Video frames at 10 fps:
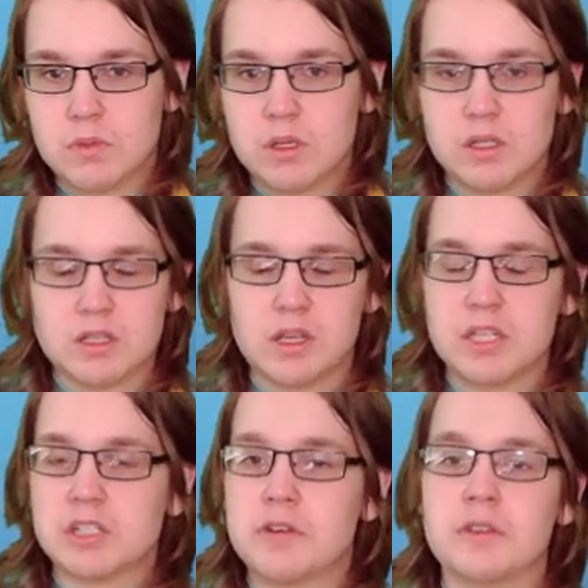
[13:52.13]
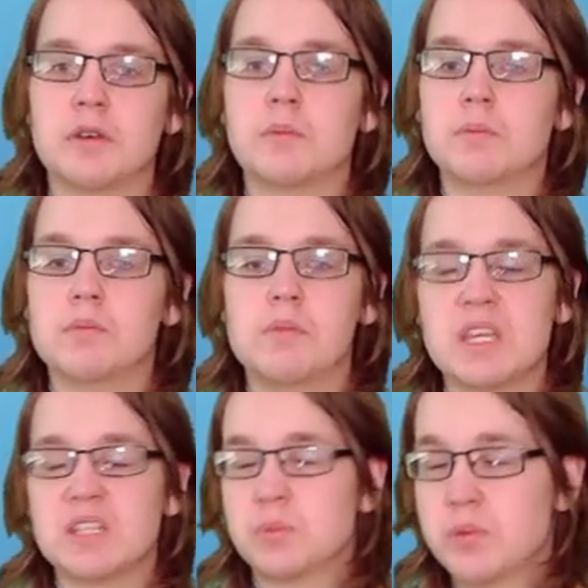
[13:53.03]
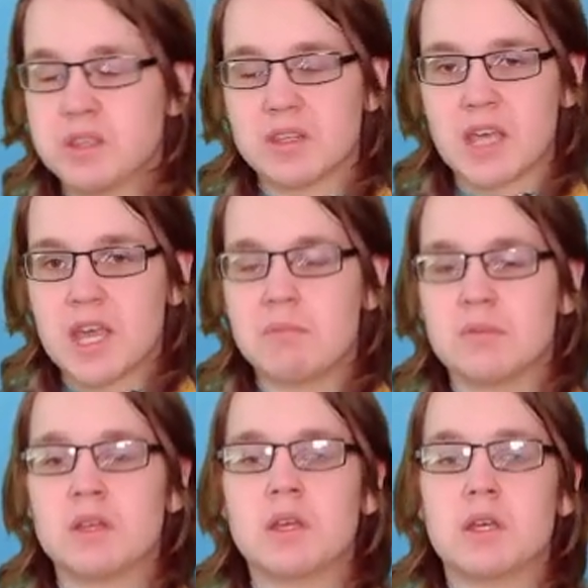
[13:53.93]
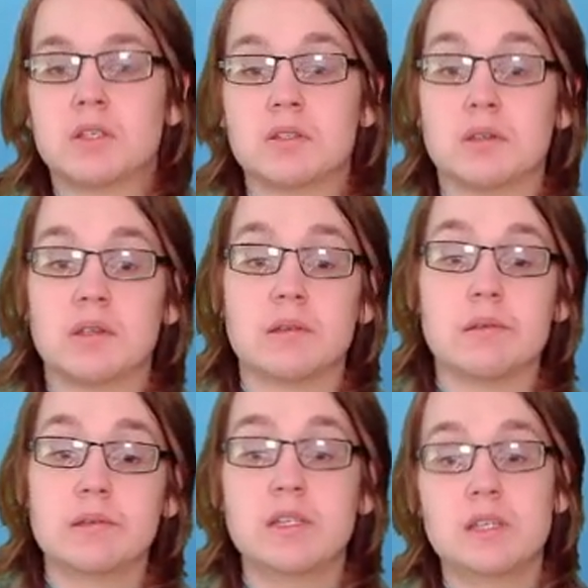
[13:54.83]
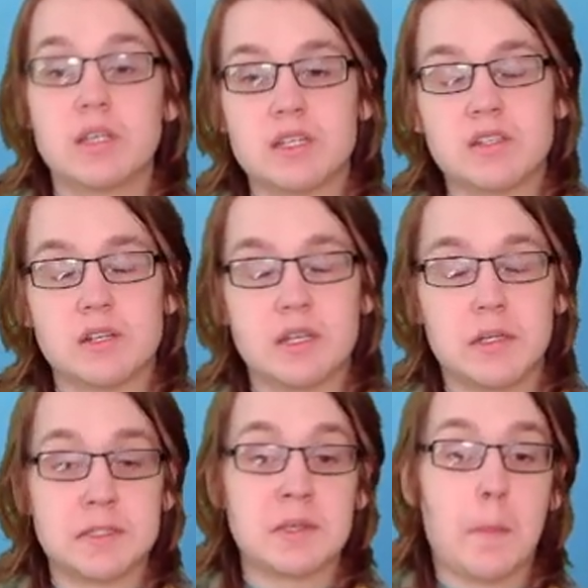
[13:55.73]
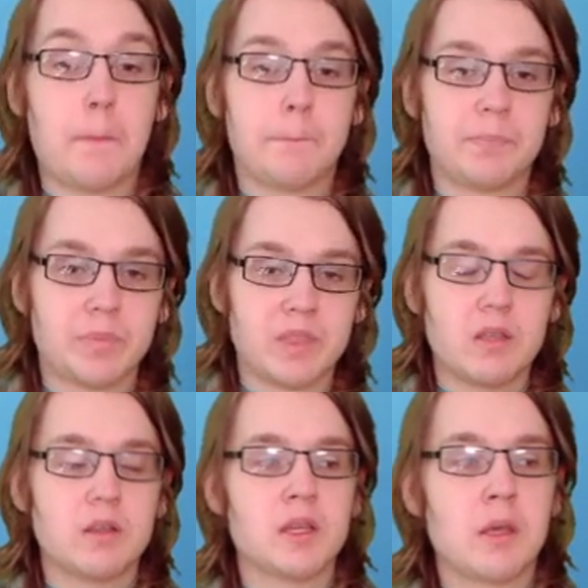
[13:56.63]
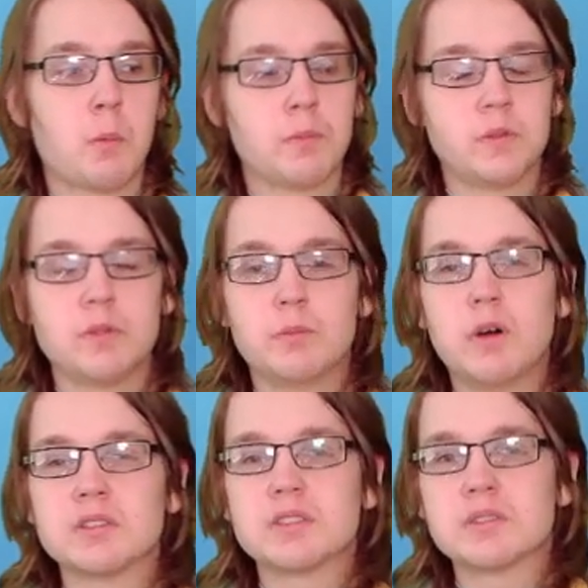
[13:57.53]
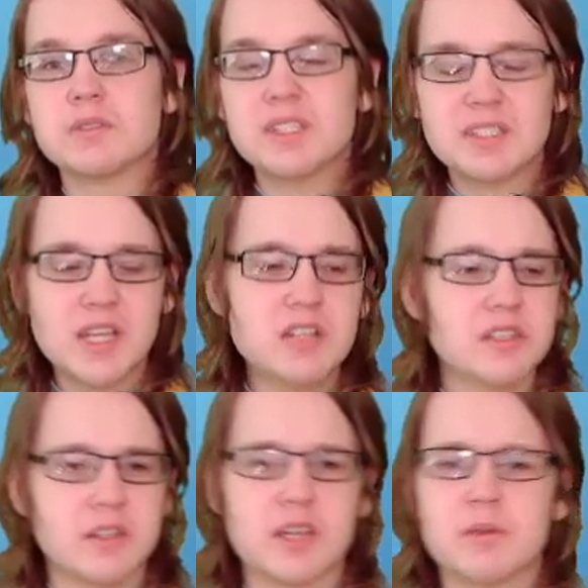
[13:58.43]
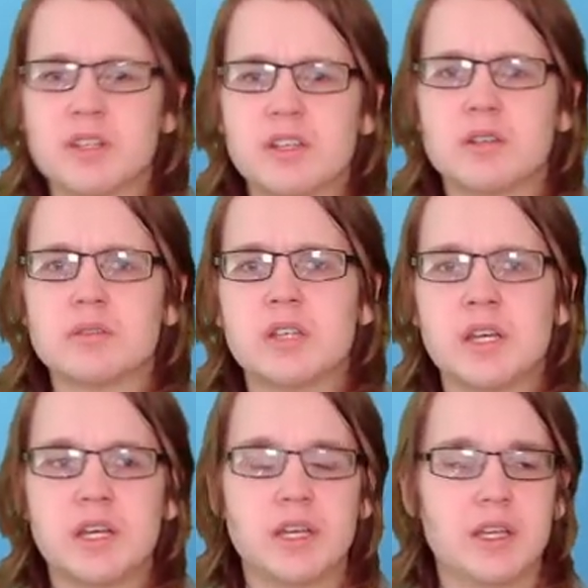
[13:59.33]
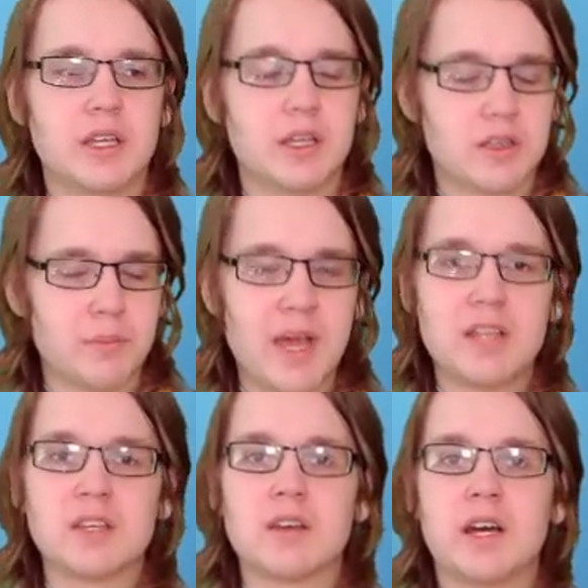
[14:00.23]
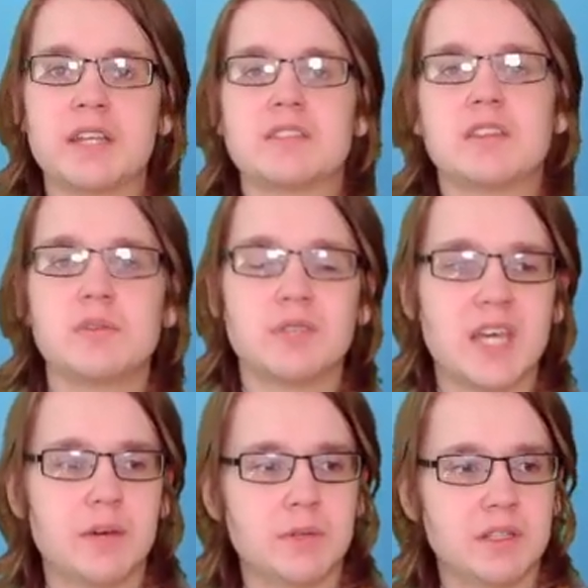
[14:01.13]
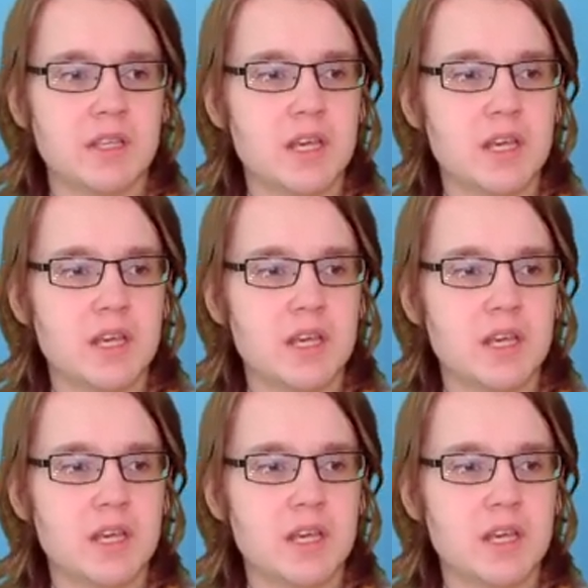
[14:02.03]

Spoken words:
slideshow that is with the game, so that in case you need it, can watch. It's essentially like one of the old companion guides that you would get with